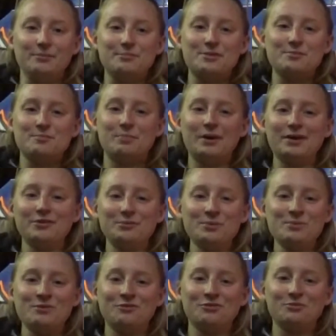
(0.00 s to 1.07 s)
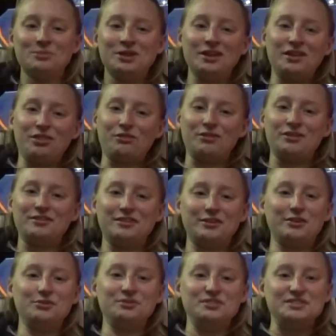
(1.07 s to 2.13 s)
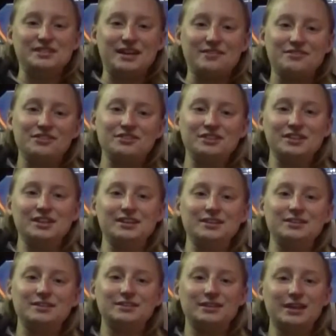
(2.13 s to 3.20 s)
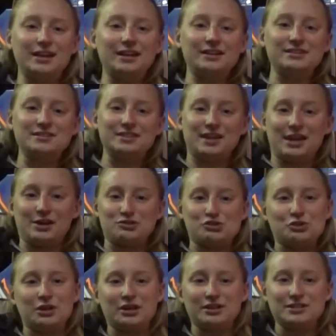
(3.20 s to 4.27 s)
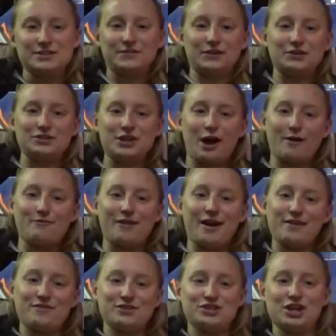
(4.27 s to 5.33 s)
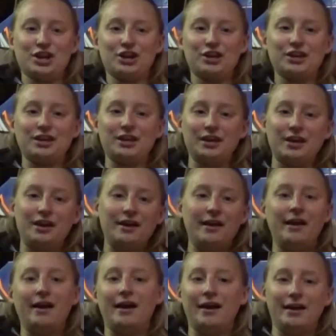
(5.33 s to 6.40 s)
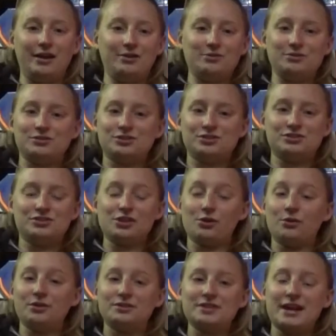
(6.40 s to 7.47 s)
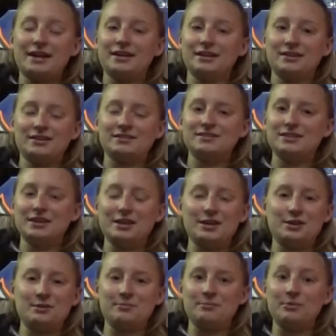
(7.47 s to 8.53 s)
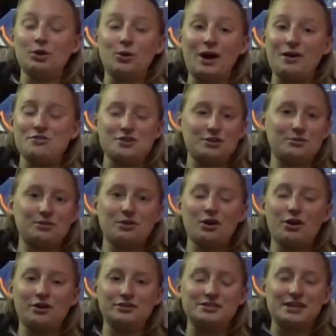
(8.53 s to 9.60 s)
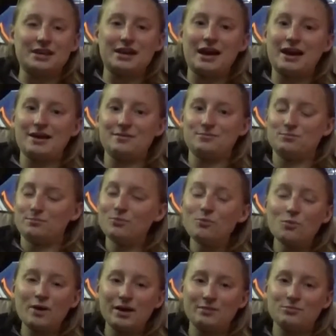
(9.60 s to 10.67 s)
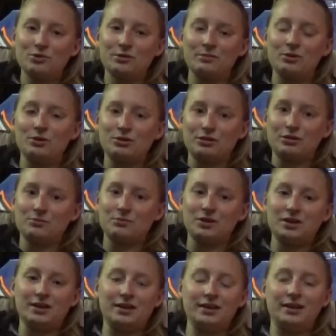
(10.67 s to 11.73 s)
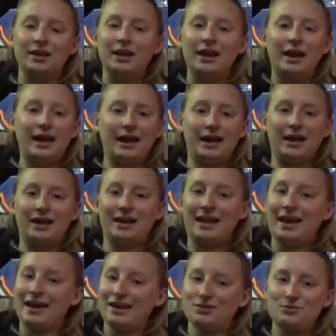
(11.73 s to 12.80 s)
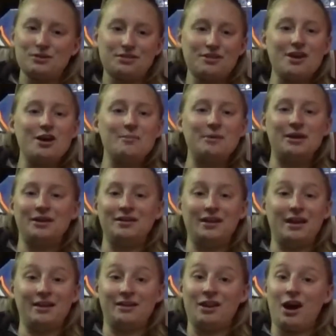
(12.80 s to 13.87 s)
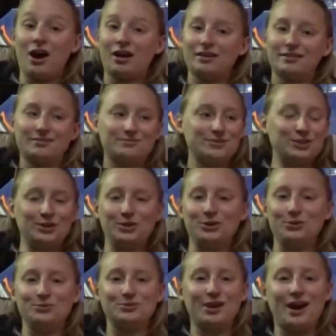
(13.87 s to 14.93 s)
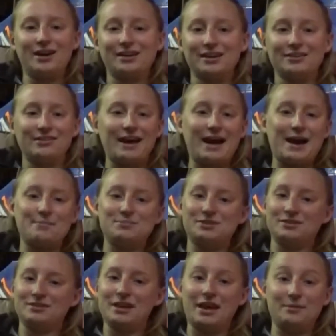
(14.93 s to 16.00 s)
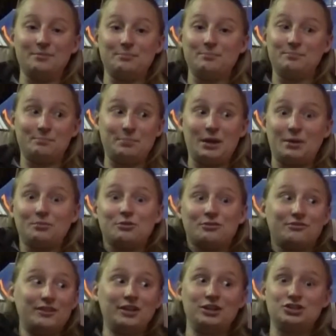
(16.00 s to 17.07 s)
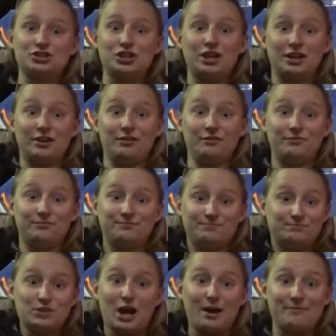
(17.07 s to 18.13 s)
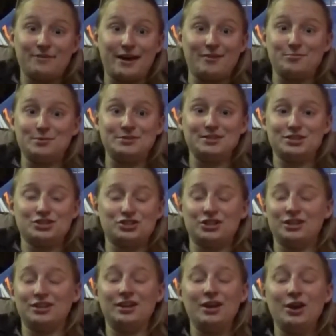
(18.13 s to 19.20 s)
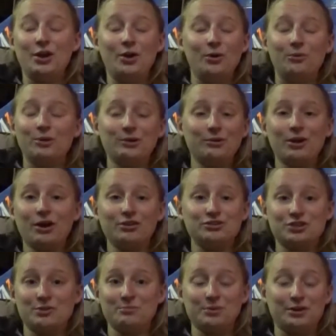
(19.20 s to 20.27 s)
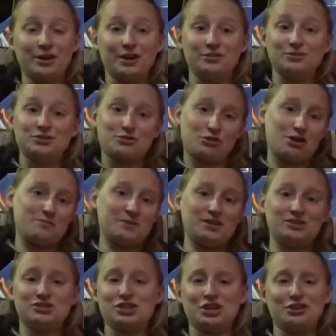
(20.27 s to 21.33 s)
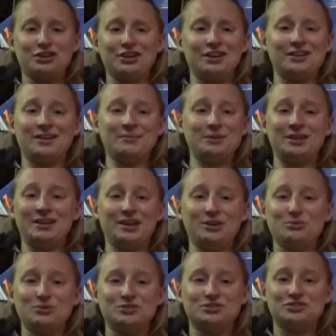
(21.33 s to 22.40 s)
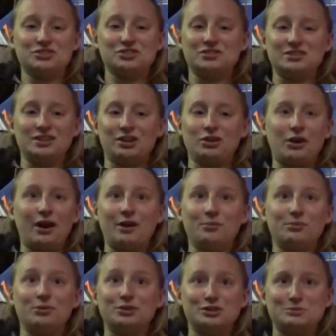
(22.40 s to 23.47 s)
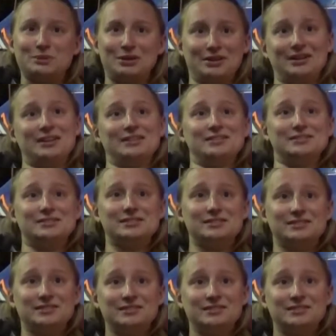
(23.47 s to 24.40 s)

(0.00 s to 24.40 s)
The best moment for me at ThreeZero was definitely getting to see Andrew get his first top 5 at Cherokee. It was just so exciting to see him go out there with cars that had way more motor than we did and hang with them and not get lapped and be able to finish in a top 5 position. We were all jumping around, screaming, cheering. I mean, it was just an incredible experience.